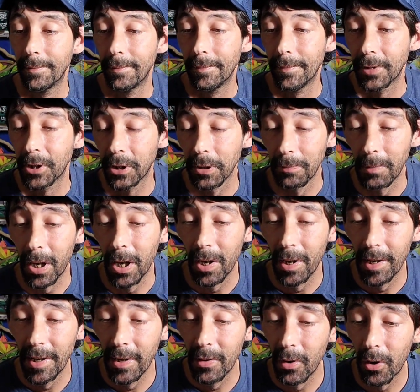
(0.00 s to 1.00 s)

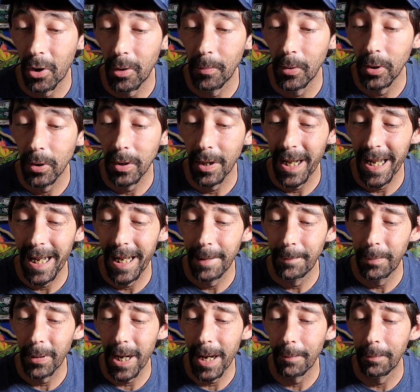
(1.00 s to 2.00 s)
Shimano Armor Glide?
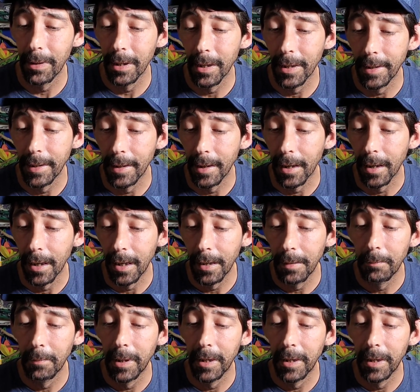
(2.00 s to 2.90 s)
Probably not,